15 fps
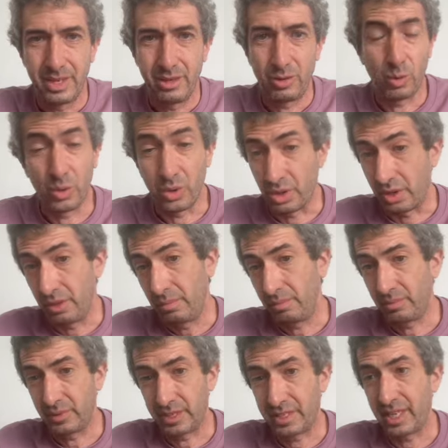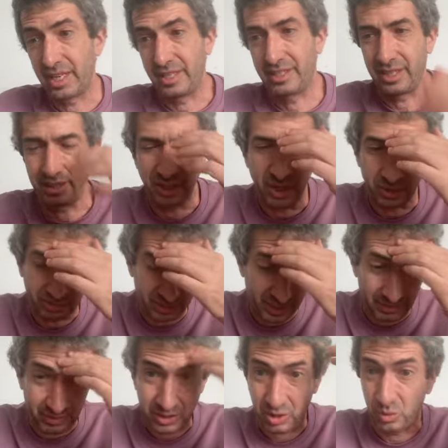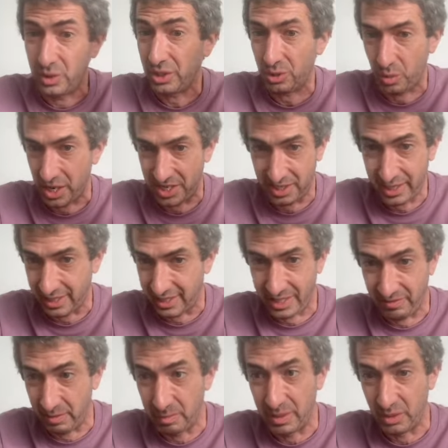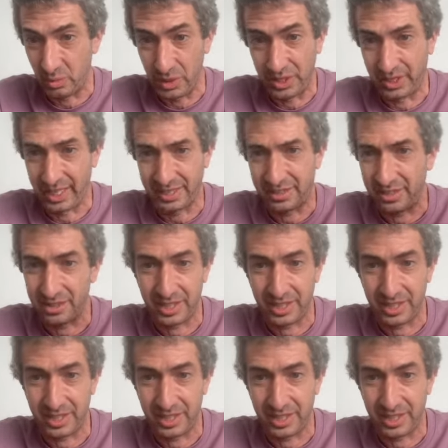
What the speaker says: Or let's say it's, if it's a real question, it's giving me real answers.